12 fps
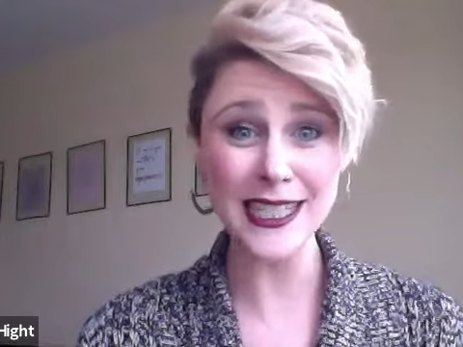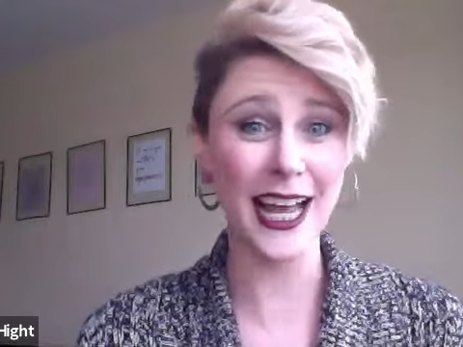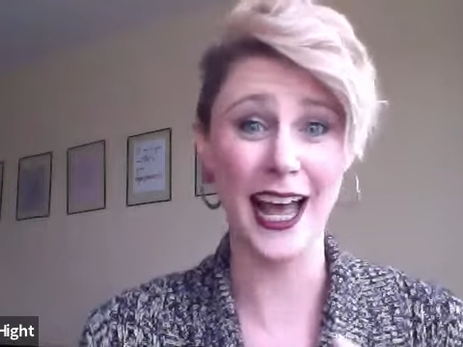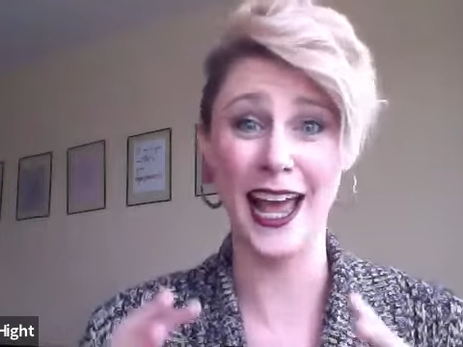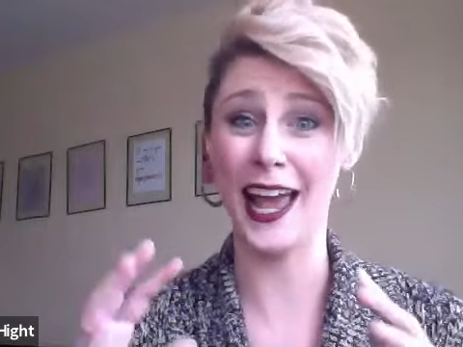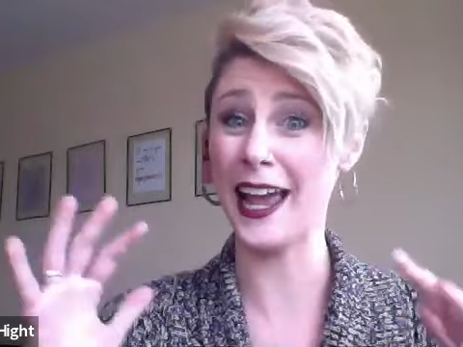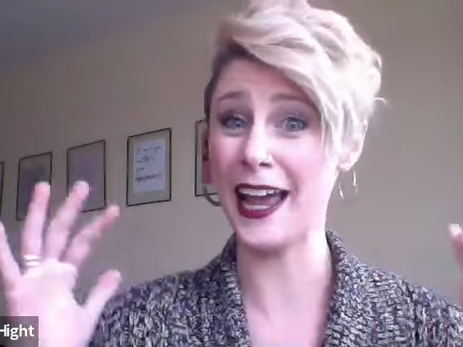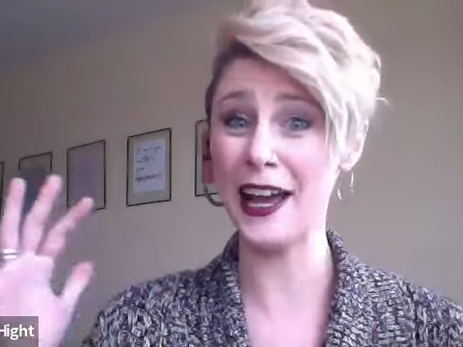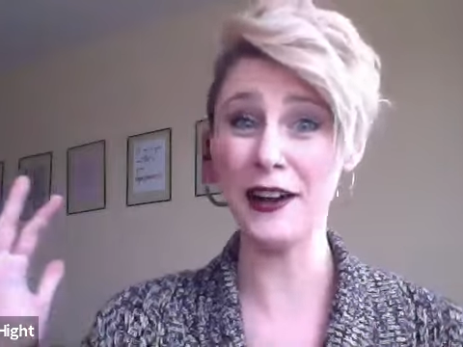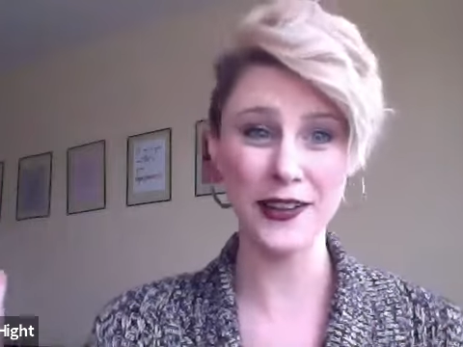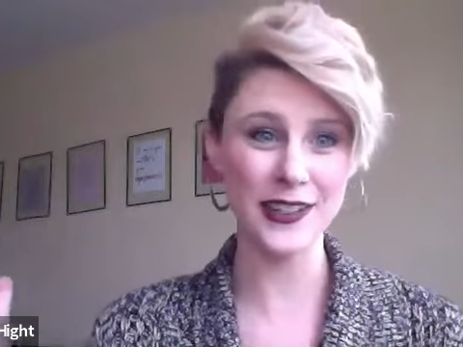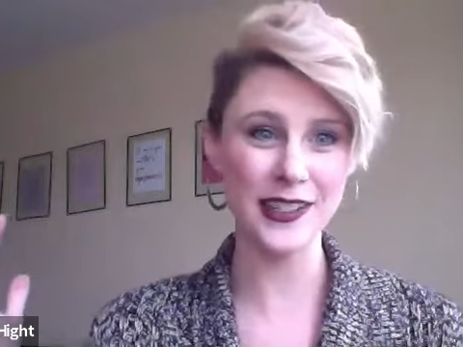Like
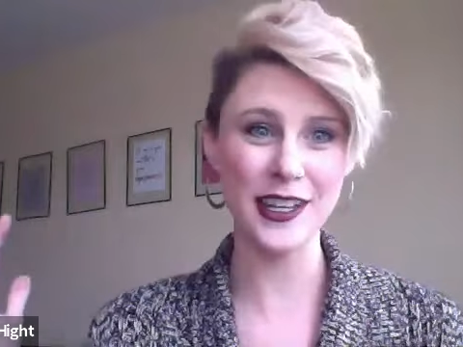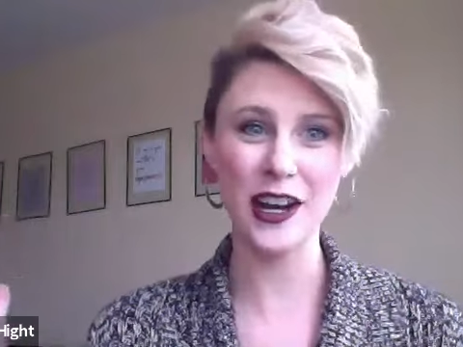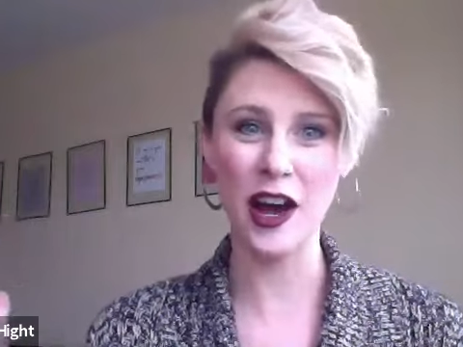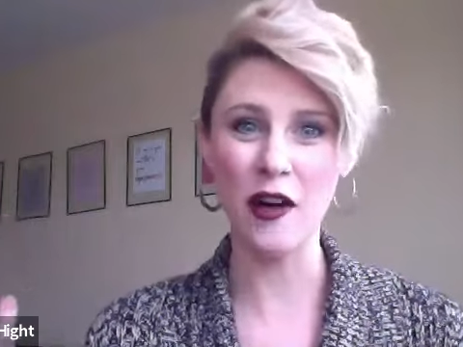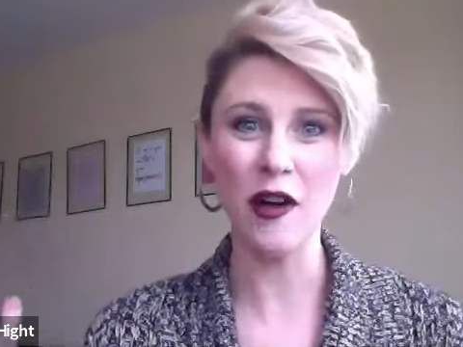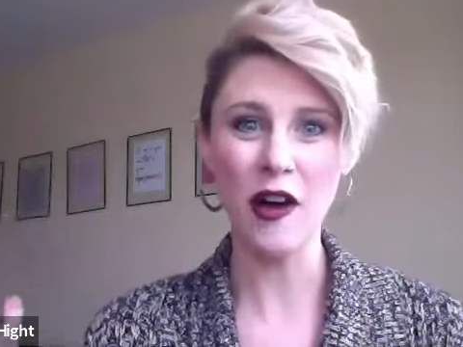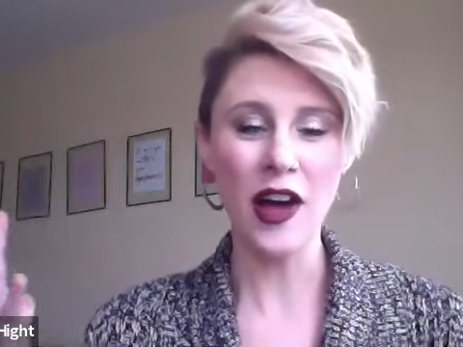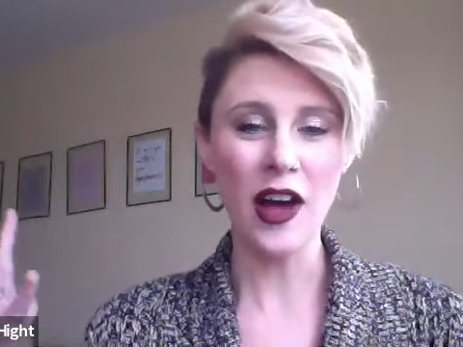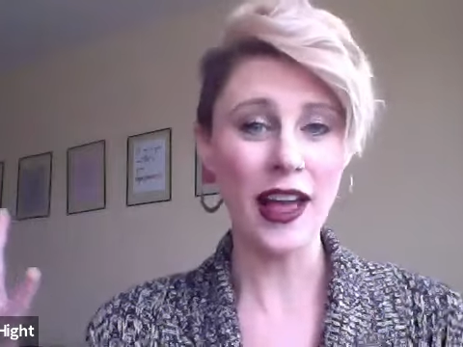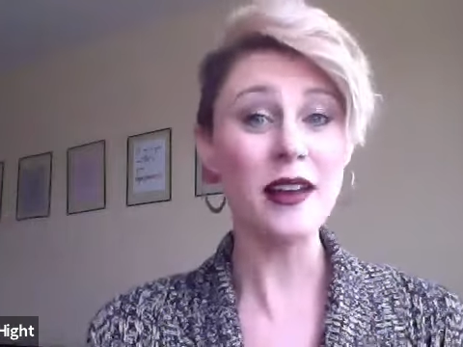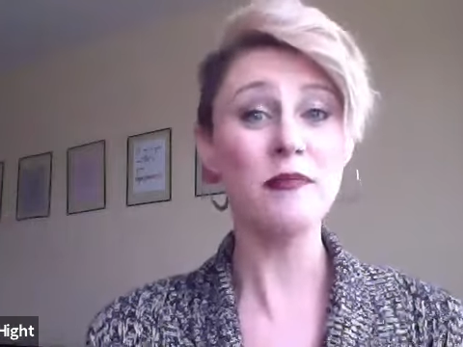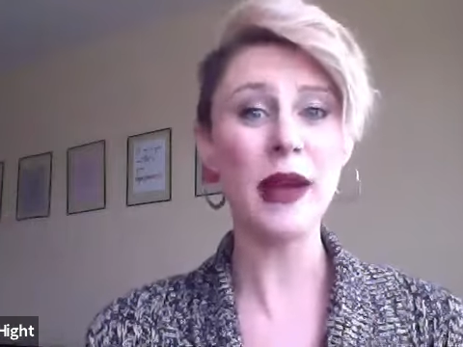it was, you know,
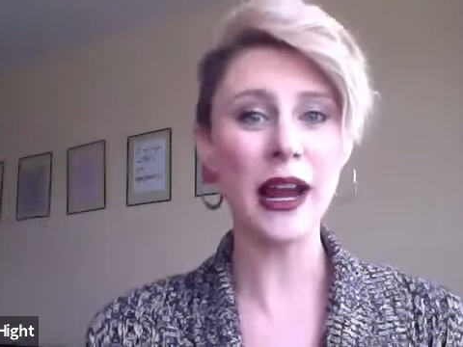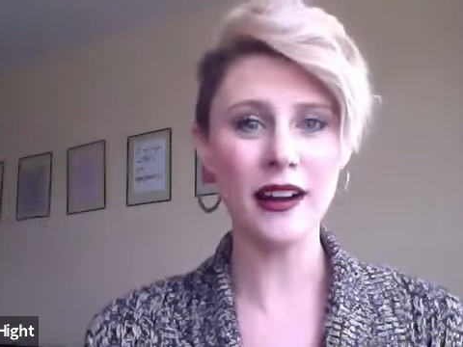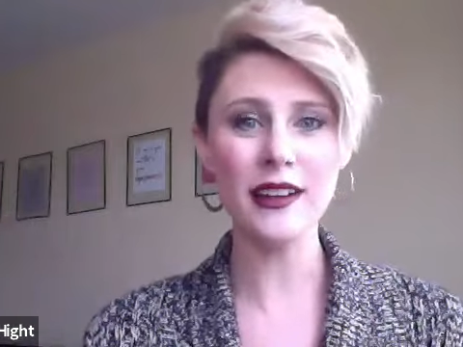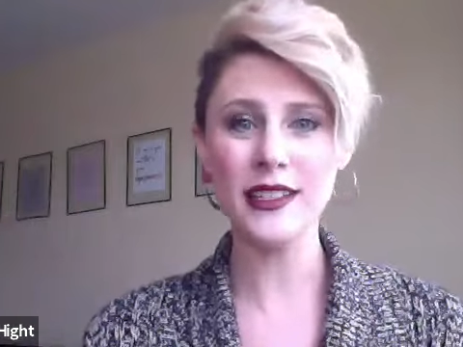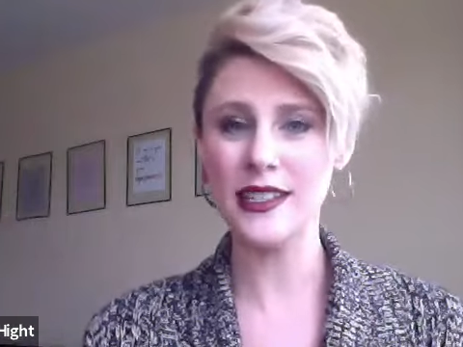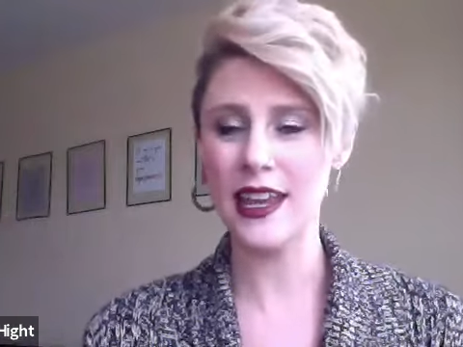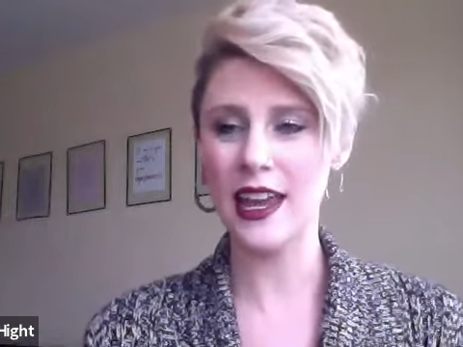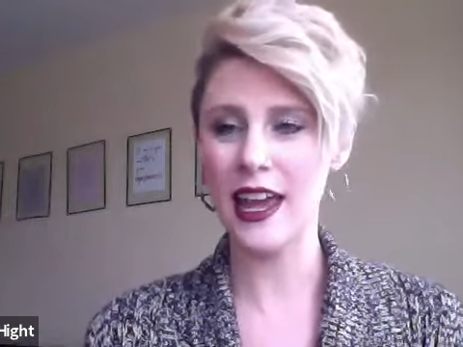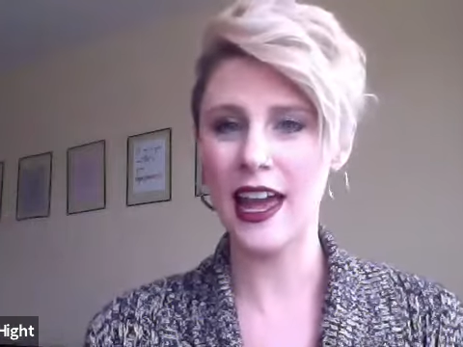embarrassing.